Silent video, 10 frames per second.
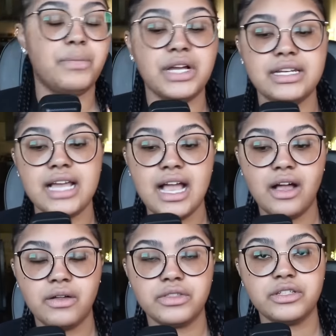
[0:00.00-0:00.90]
But
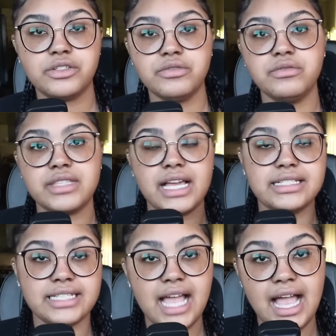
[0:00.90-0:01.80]
now the dude
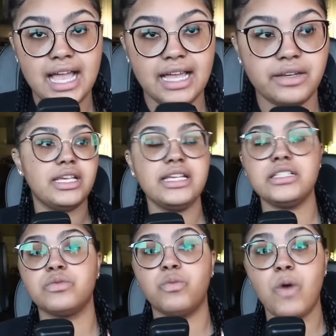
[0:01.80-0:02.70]
that died,
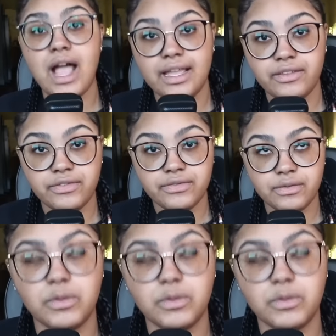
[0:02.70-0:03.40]
his wife,